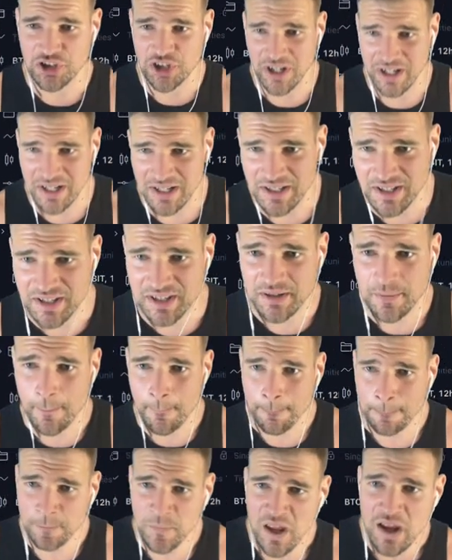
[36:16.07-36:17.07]
chickens.
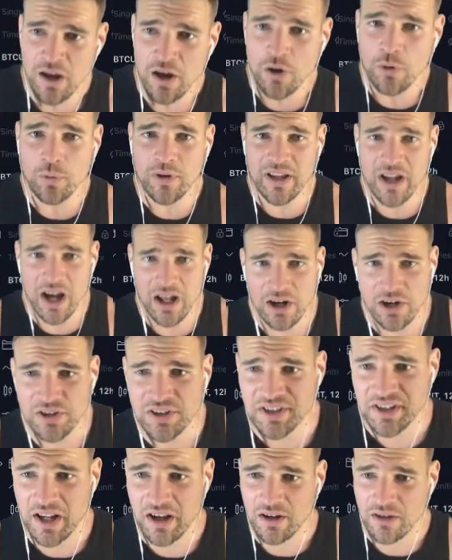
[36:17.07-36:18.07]
We got
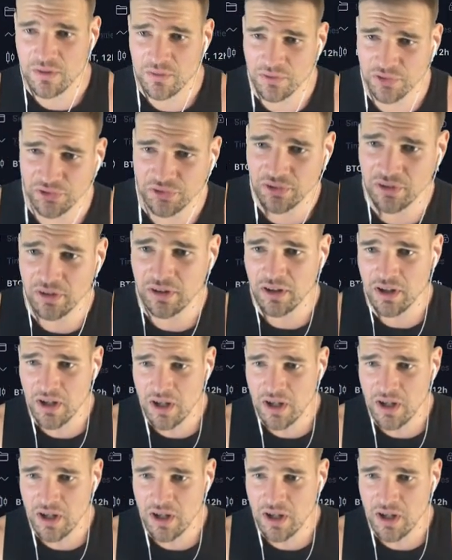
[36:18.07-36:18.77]
ourselves